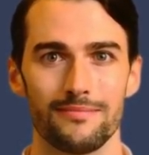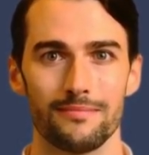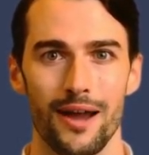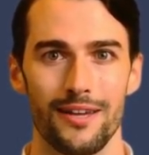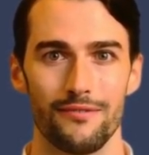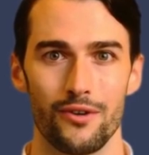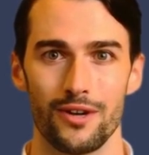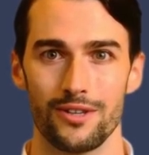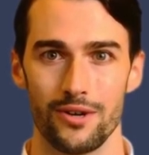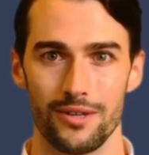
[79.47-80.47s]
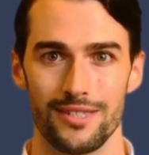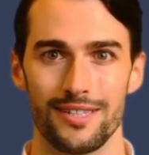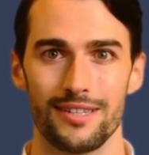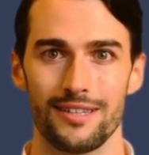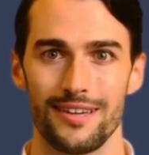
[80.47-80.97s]
Buying foreign
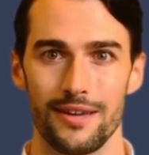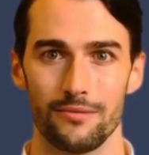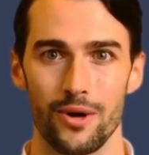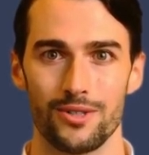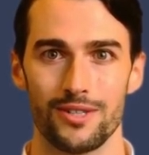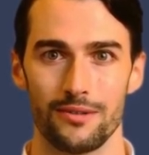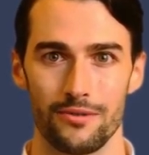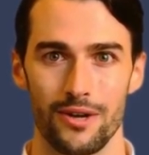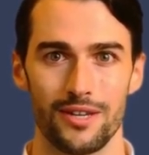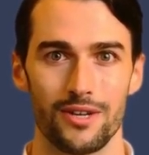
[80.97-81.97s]
currency involves converting